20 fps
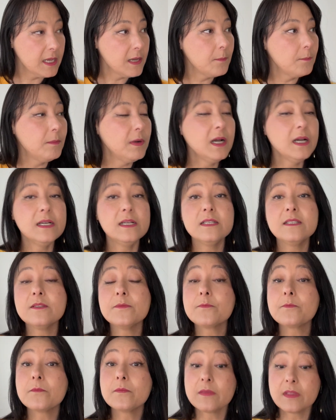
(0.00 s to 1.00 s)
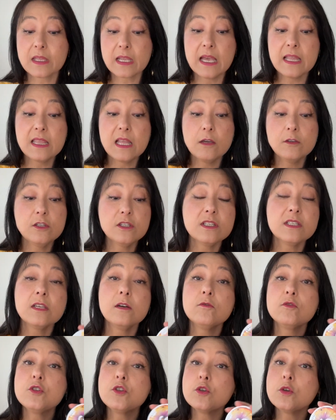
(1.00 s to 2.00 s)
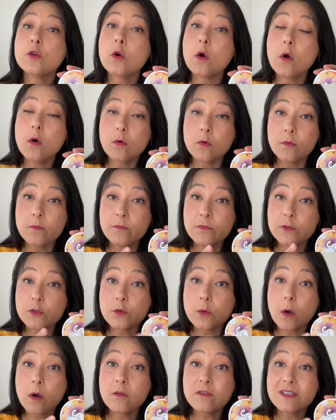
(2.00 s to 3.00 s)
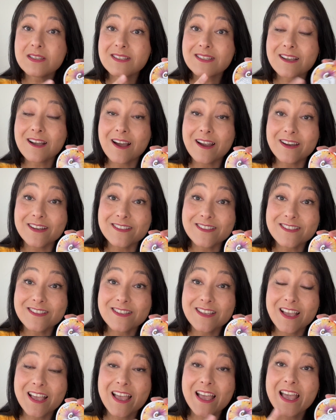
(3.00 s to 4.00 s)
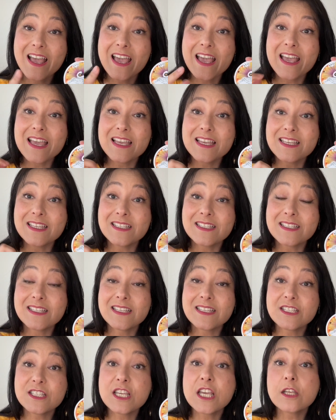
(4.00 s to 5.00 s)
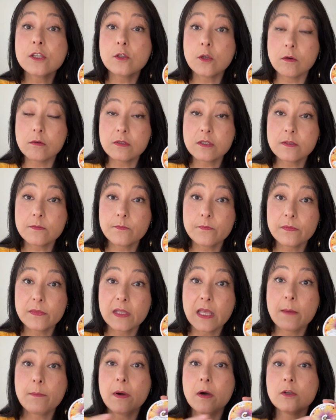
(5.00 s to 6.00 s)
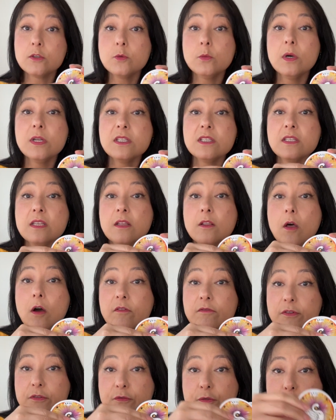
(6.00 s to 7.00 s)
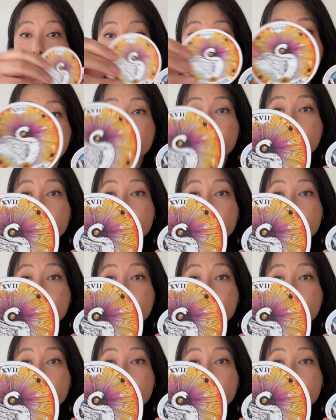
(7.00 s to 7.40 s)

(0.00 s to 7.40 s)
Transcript: But allow yourself to go through all these cards and take notes about what is the Lover for you.